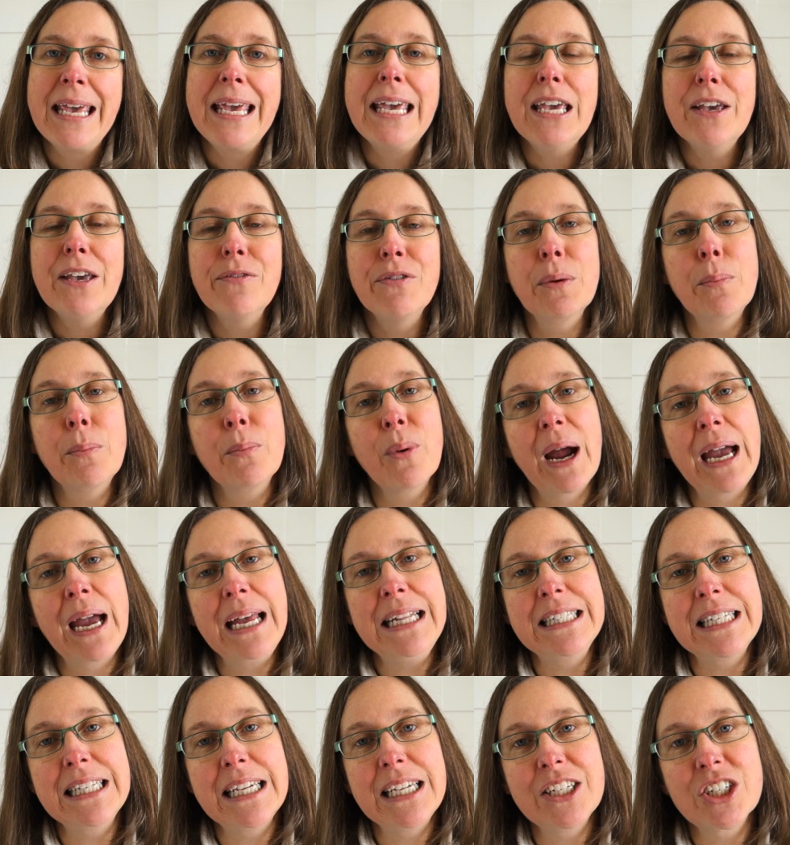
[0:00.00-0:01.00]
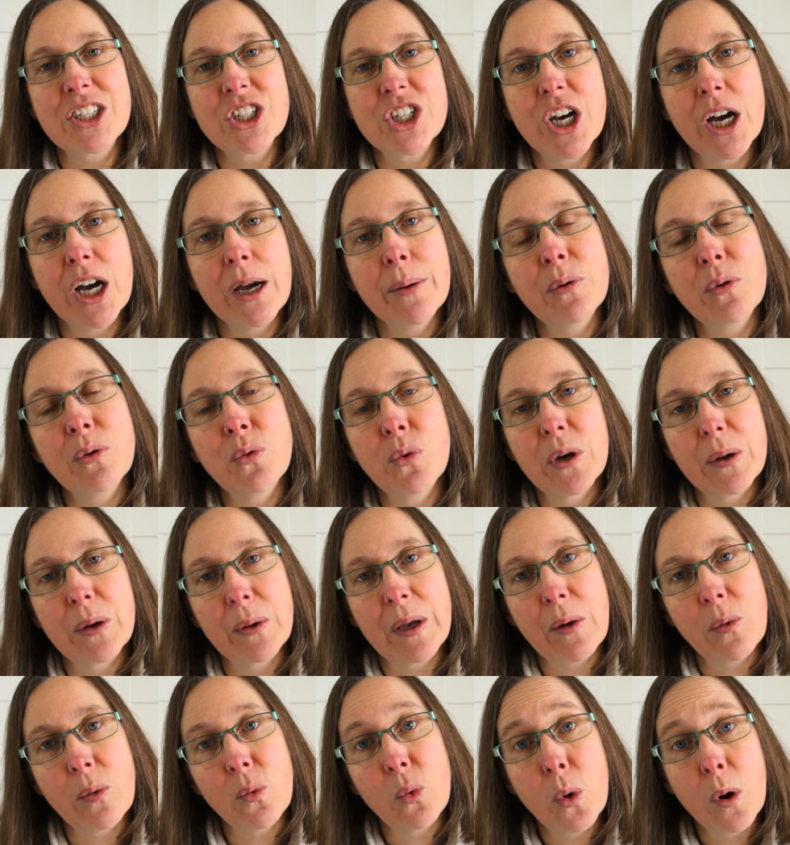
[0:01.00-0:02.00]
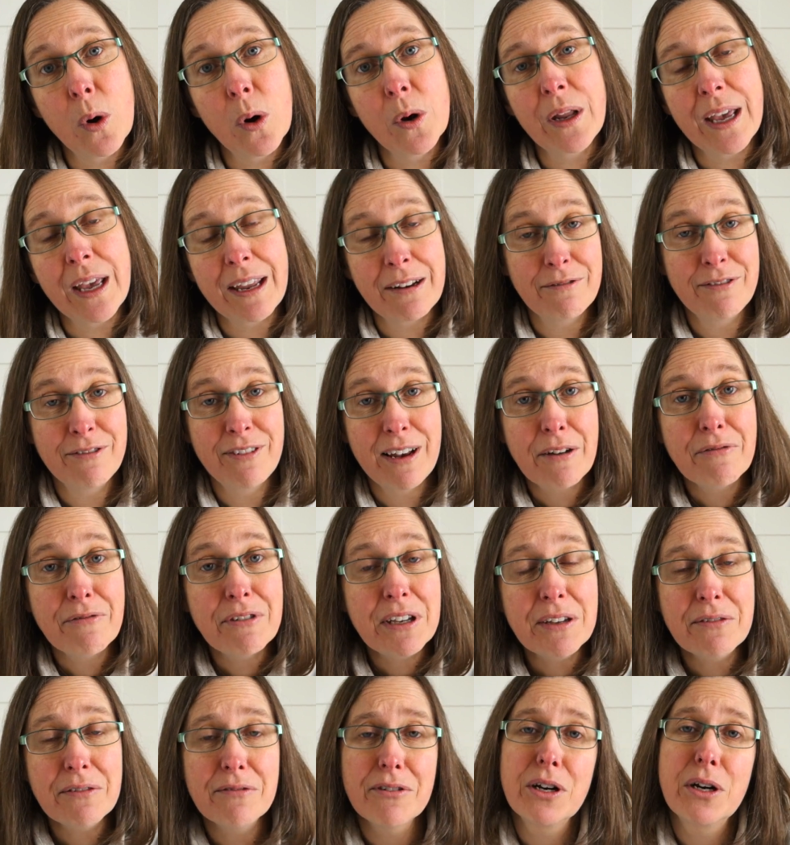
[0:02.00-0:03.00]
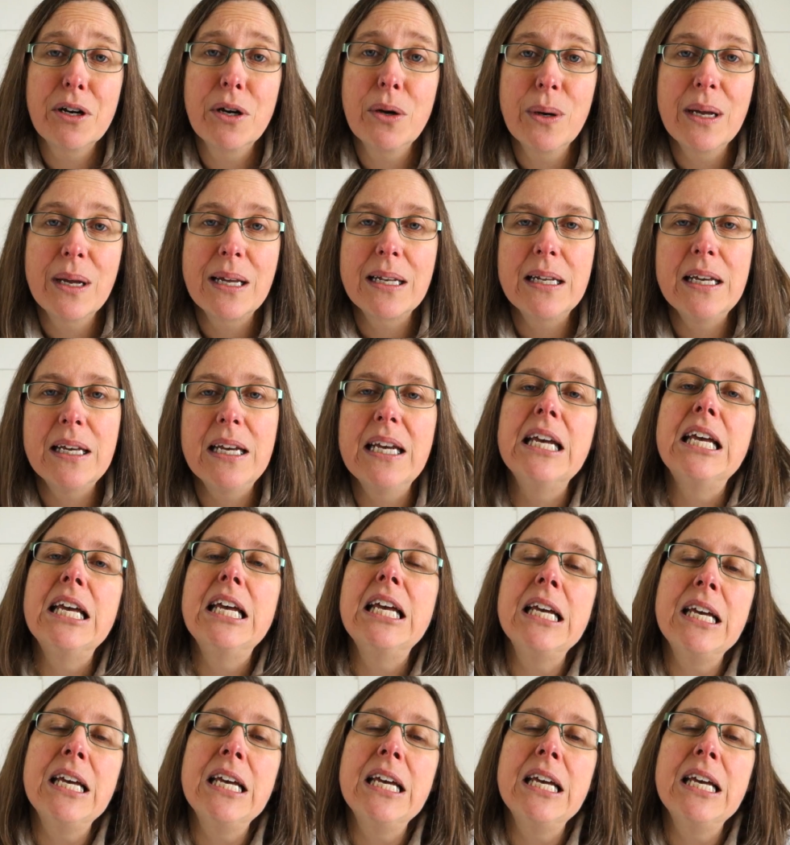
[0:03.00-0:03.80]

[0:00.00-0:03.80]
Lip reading: If it abrades each time, it will get worn and fluffy very quickly.